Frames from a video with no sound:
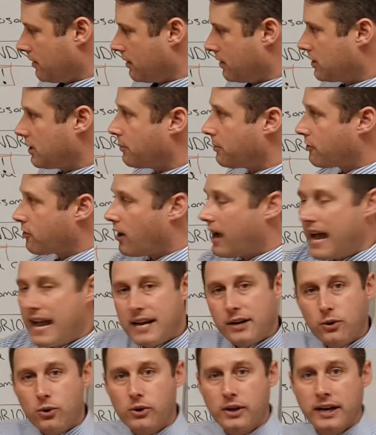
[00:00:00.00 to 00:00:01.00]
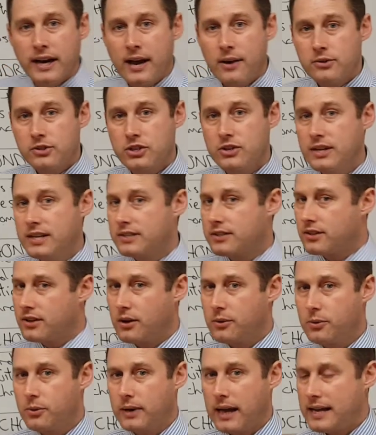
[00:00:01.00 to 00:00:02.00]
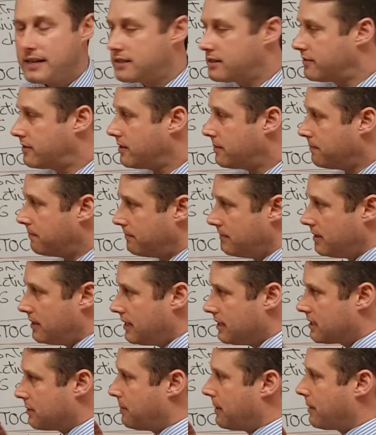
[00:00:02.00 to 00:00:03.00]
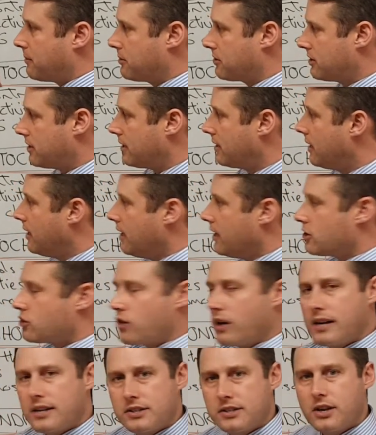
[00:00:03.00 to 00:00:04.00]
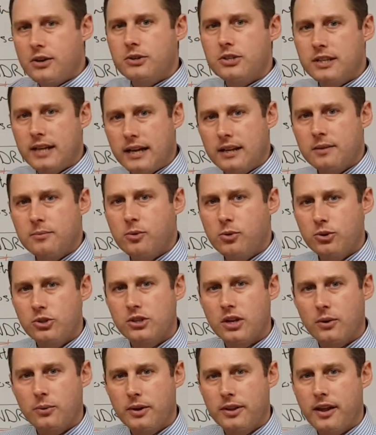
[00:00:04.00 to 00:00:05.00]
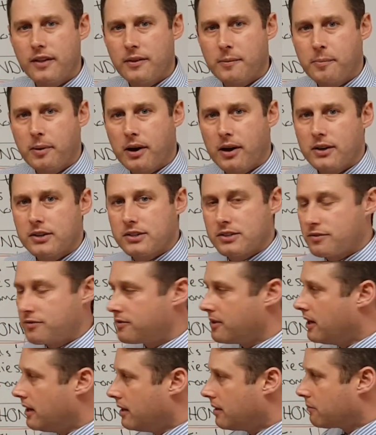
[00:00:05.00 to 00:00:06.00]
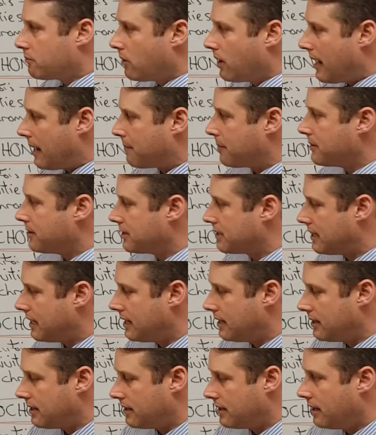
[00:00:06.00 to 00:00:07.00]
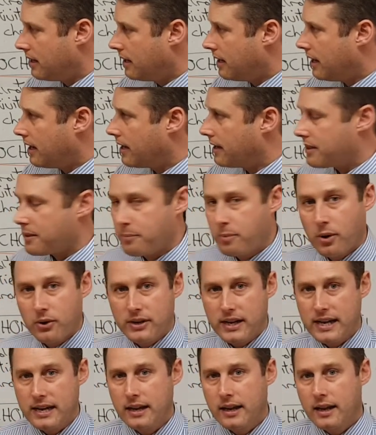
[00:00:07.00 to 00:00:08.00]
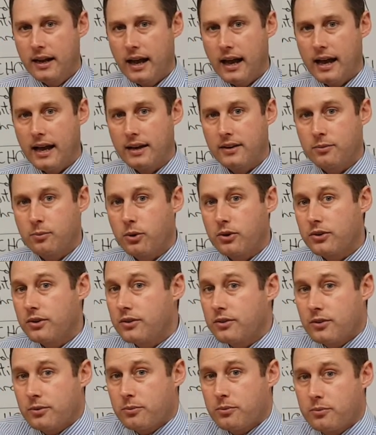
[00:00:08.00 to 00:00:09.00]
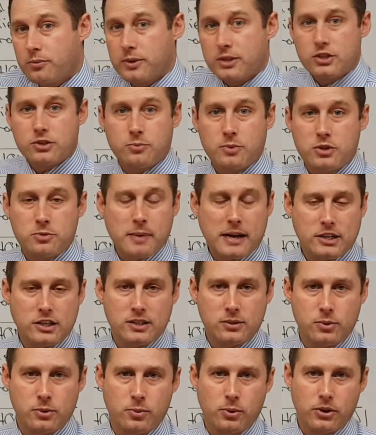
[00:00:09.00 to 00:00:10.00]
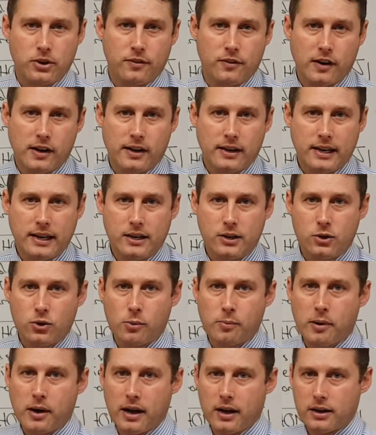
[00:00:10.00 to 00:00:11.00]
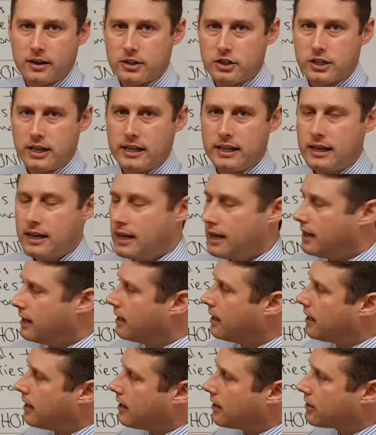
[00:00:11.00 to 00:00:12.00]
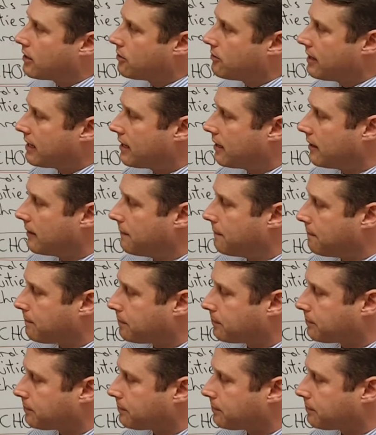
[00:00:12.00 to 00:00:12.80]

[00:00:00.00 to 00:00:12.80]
So we've got 8 organelles. You need to know all 8 of them. You need to be able to try and associate them also with other parts of what happens in the body and which matches with what you've learned in your biology curriculum.